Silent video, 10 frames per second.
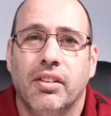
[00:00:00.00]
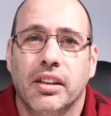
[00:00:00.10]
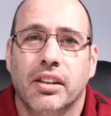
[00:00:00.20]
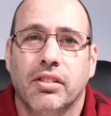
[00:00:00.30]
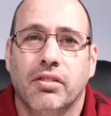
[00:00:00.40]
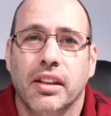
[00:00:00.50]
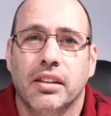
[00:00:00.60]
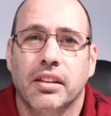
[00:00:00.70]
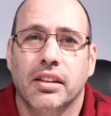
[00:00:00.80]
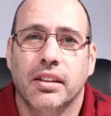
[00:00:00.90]
I was
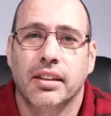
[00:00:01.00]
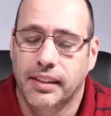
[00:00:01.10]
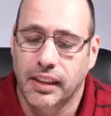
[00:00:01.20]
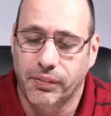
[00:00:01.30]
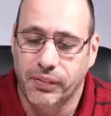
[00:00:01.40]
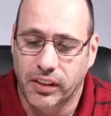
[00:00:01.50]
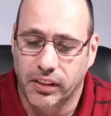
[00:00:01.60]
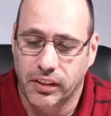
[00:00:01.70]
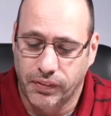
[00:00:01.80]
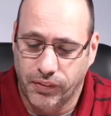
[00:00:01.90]
quite
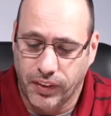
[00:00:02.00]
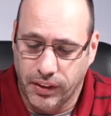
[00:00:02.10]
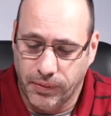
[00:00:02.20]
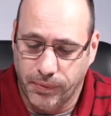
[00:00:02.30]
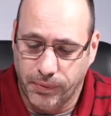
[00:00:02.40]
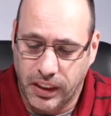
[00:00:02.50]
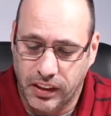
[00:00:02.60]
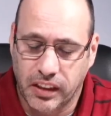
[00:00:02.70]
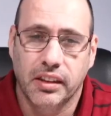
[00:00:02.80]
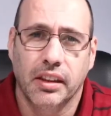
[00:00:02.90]
skeptical.
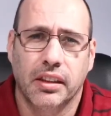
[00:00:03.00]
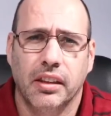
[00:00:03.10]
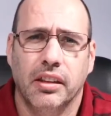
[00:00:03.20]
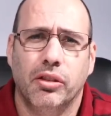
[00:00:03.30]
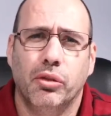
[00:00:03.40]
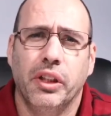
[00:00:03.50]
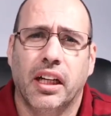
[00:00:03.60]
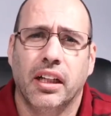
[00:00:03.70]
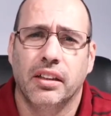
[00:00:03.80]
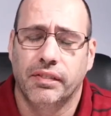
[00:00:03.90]
But this is the
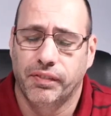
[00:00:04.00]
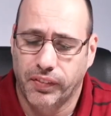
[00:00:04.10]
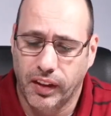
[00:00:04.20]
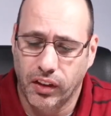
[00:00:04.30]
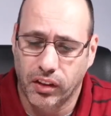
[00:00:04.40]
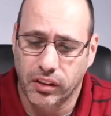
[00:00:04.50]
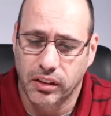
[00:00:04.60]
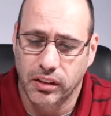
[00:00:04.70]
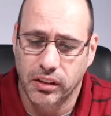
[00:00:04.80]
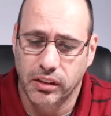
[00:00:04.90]
Wiha,
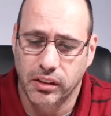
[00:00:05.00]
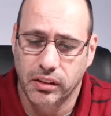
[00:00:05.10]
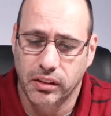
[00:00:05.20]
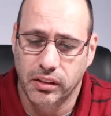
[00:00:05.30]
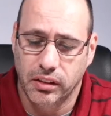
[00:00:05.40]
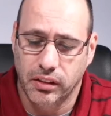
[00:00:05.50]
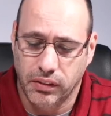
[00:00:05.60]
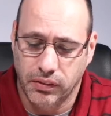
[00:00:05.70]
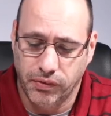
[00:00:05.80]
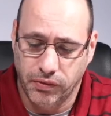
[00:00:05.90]
not the
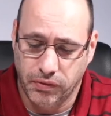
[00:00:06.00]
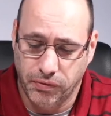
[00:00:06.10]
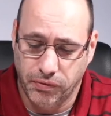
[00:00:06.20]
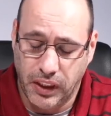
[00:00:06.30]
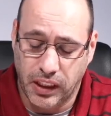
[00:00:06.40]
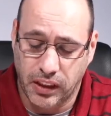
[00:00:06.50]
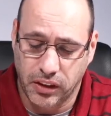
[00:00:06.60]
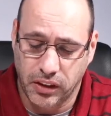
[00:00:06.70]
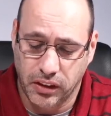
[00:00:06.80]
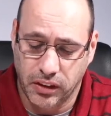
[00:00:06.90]

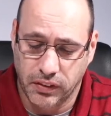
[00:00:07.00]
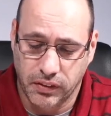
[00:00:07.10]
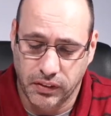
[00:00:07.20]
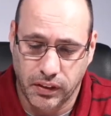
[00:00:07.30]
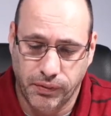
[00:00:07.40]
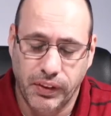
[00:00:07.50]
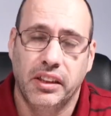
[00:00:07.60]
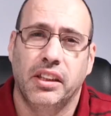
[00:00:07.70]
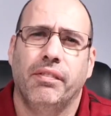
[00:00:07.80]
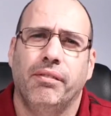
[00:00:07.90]
Yaji.
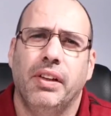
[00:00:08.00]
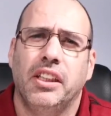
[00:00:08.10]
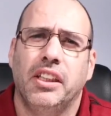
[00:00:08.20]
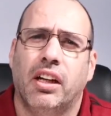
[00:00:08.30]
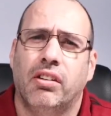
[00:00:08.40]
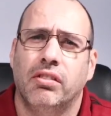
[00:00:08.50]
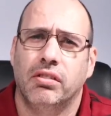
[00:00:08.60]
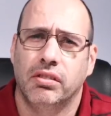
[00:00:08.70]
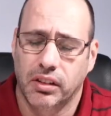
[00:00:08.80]
MIJIA.